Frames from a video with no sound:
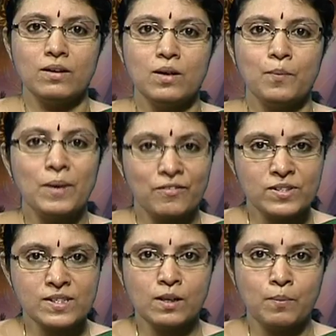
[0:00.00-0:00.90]
by
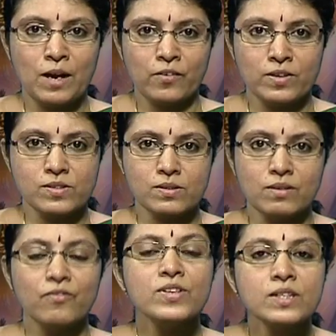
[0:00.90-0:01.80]
physical barriers?
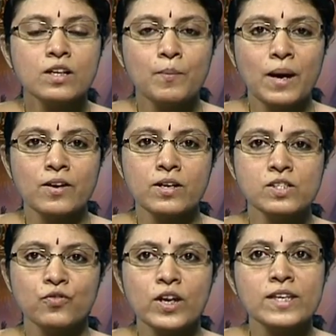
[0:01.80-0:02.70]
Physical barriers,
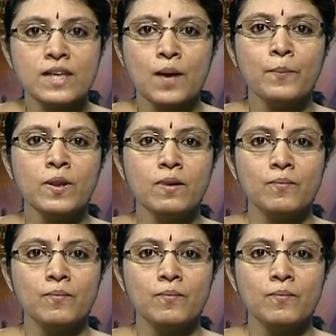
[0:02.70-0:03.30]
for example,